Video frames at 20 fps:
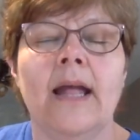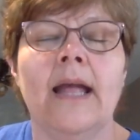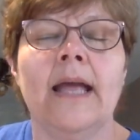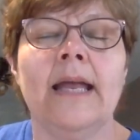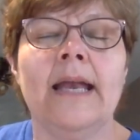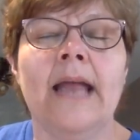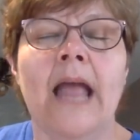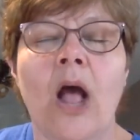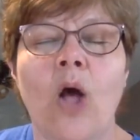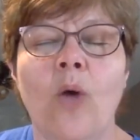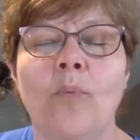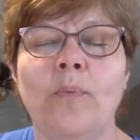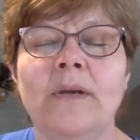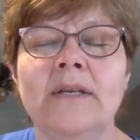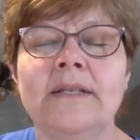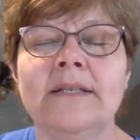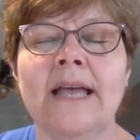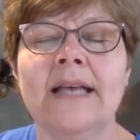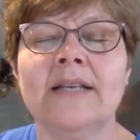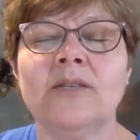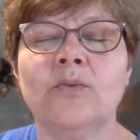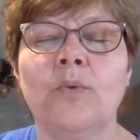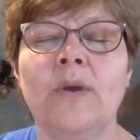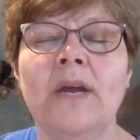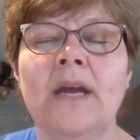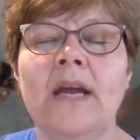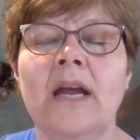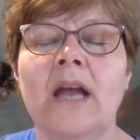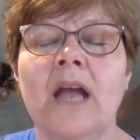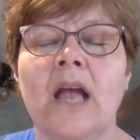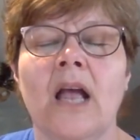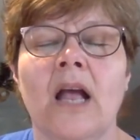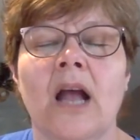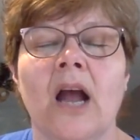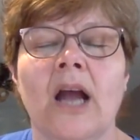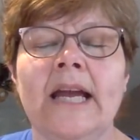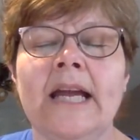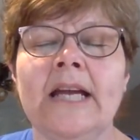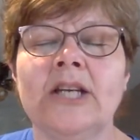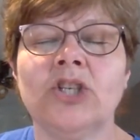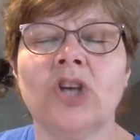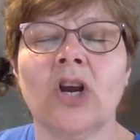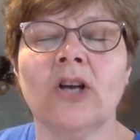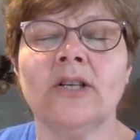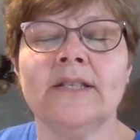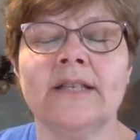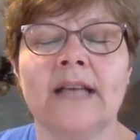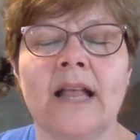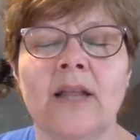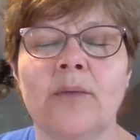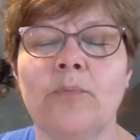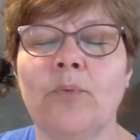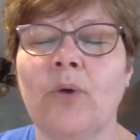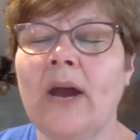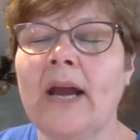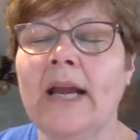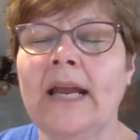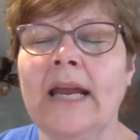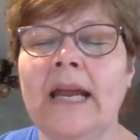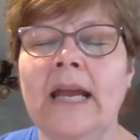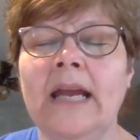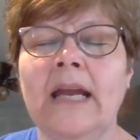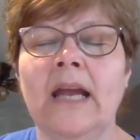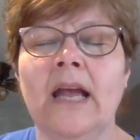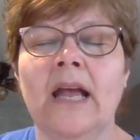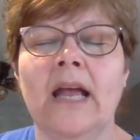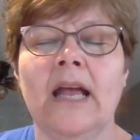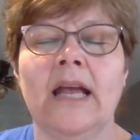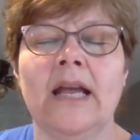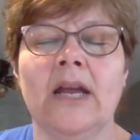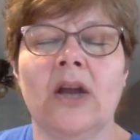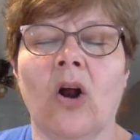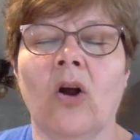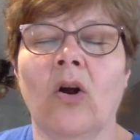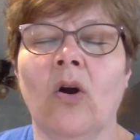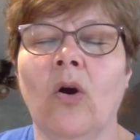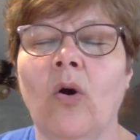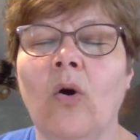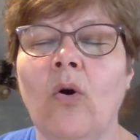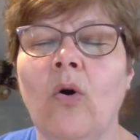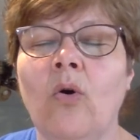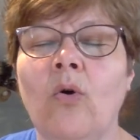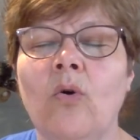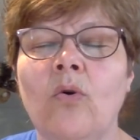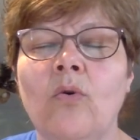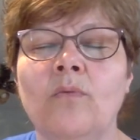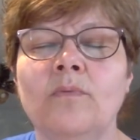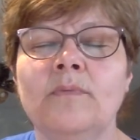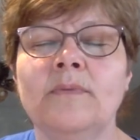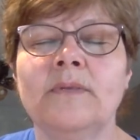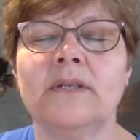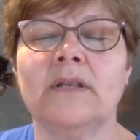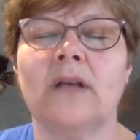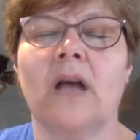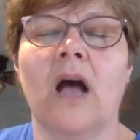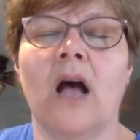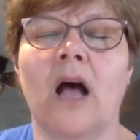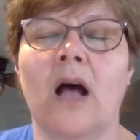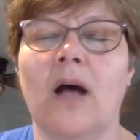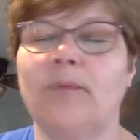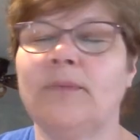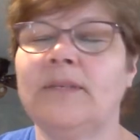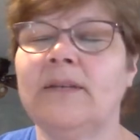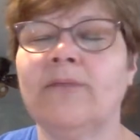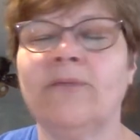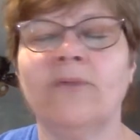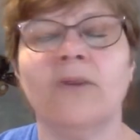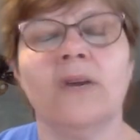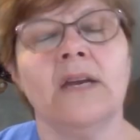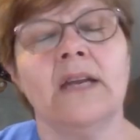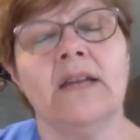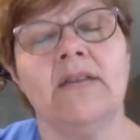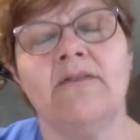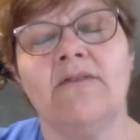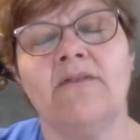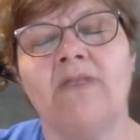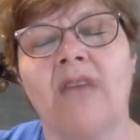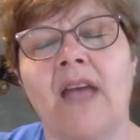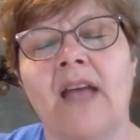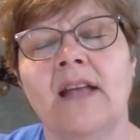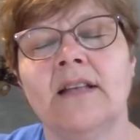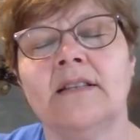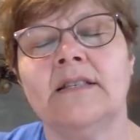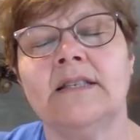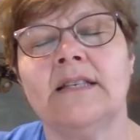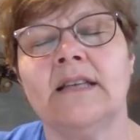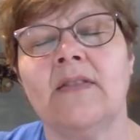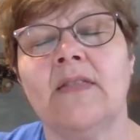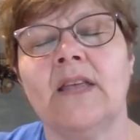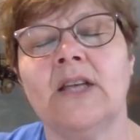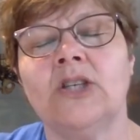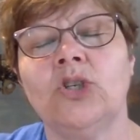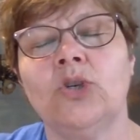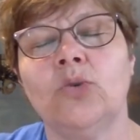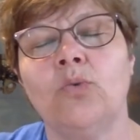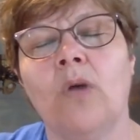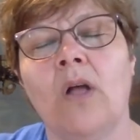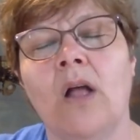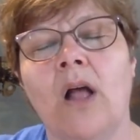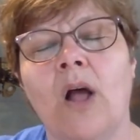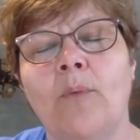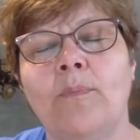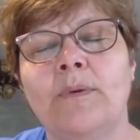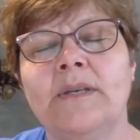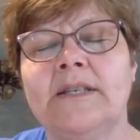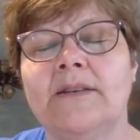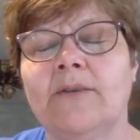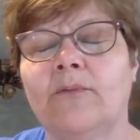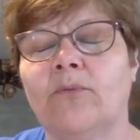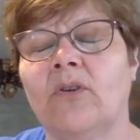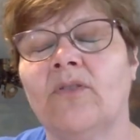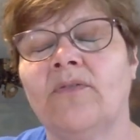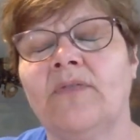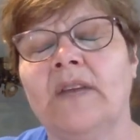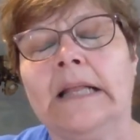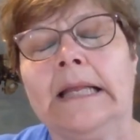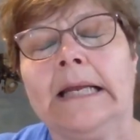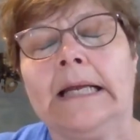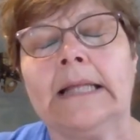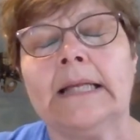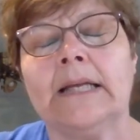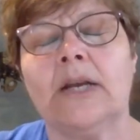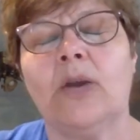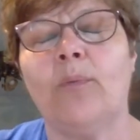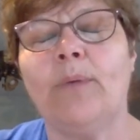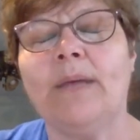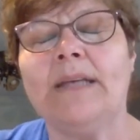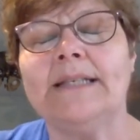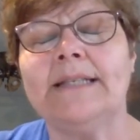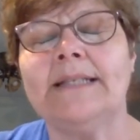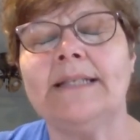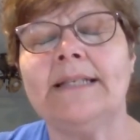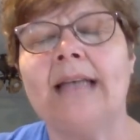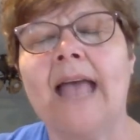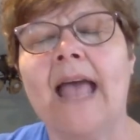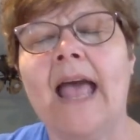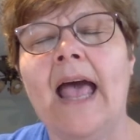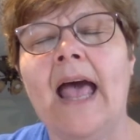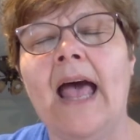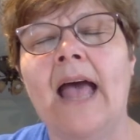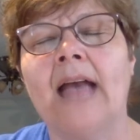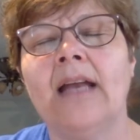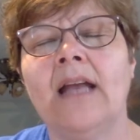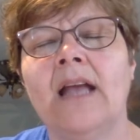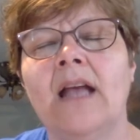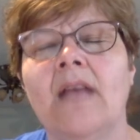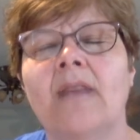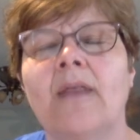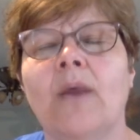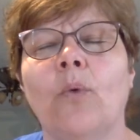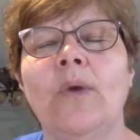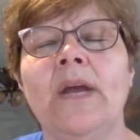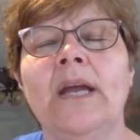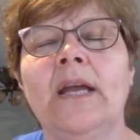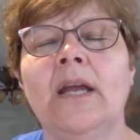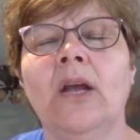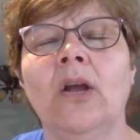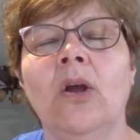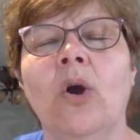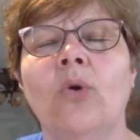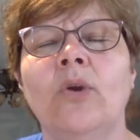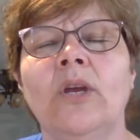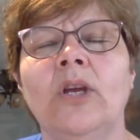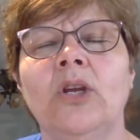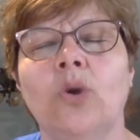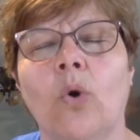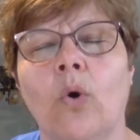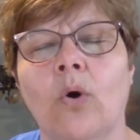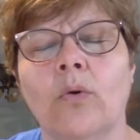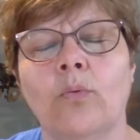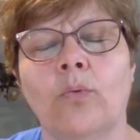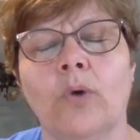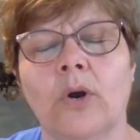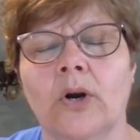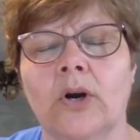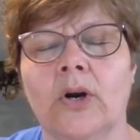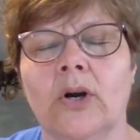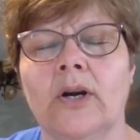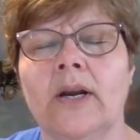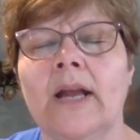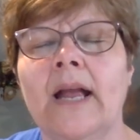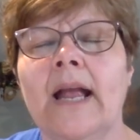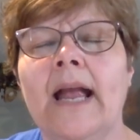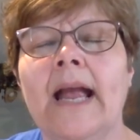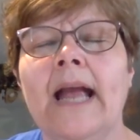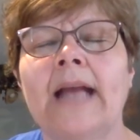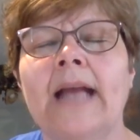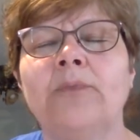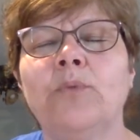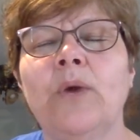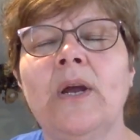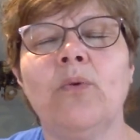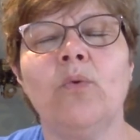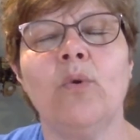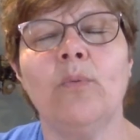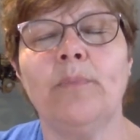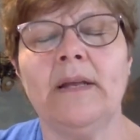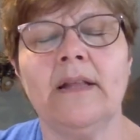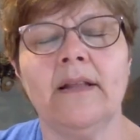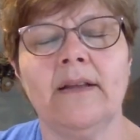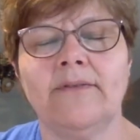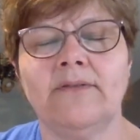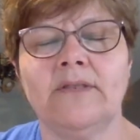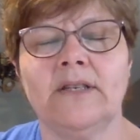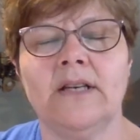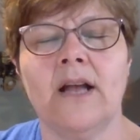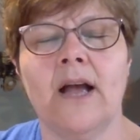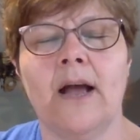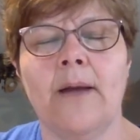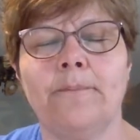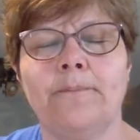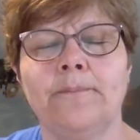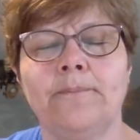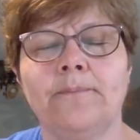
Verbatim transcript: and help us as we each are celebrating in our homes, um, different events, and that you will help us if we're feeling a little bit sad, that we can go to your word and we will be lifted up.